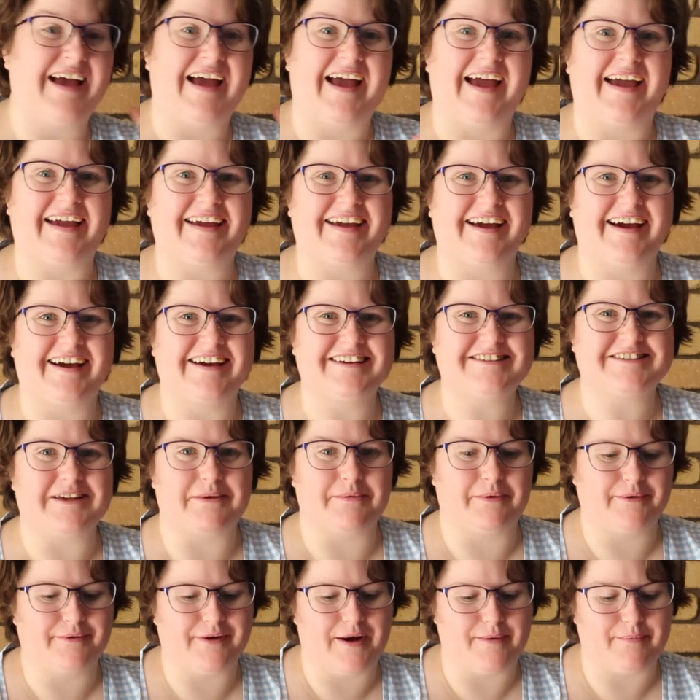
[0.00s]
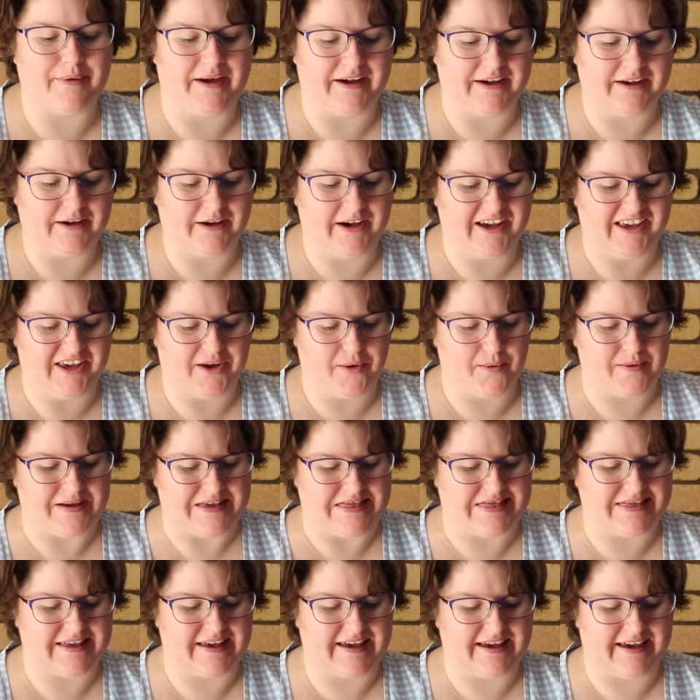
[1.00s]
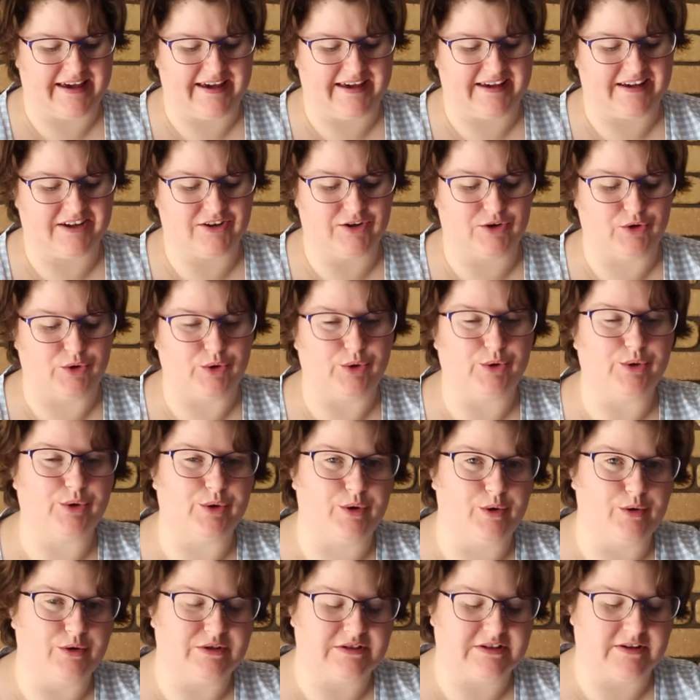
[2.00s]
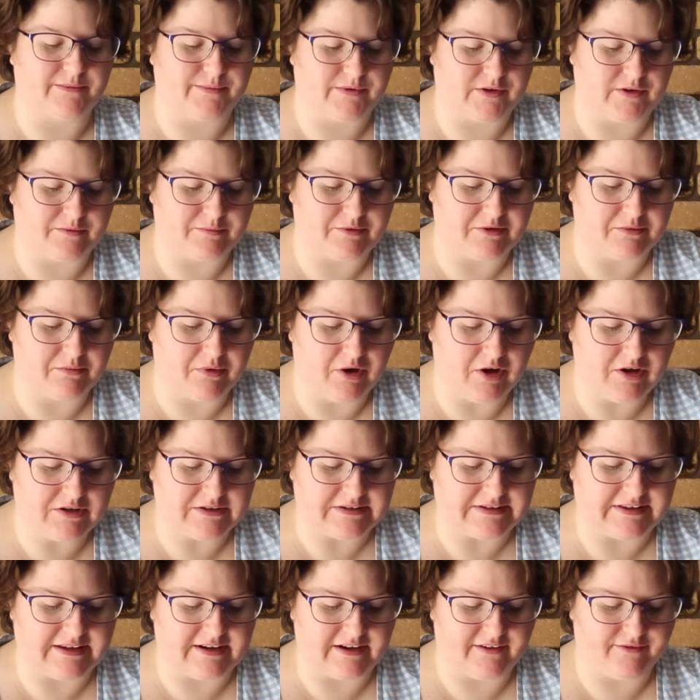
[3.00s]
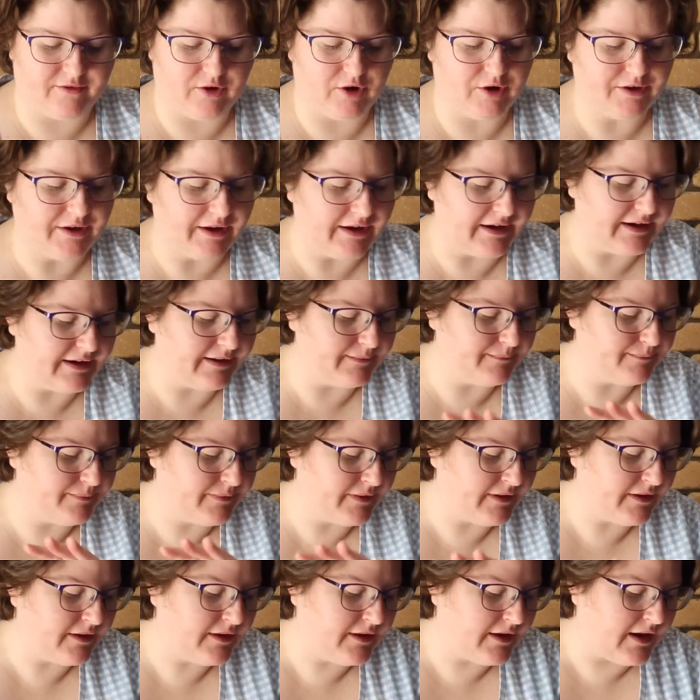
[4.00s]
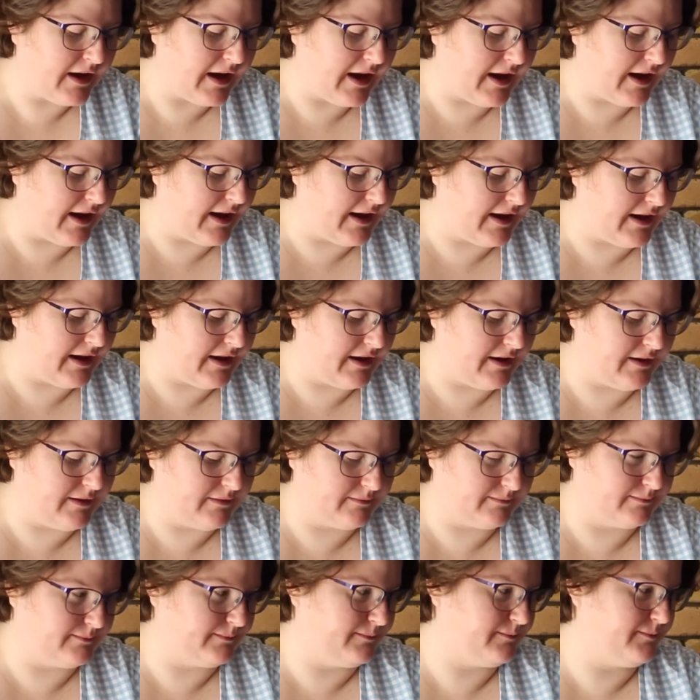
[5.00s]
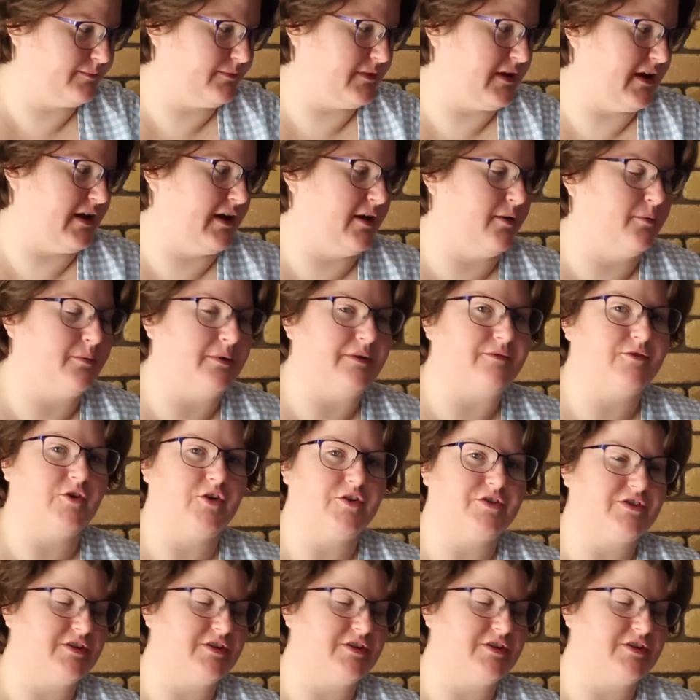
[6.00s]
Hey guys, coming right back at you with a new subscription box that I've got here. Now we've got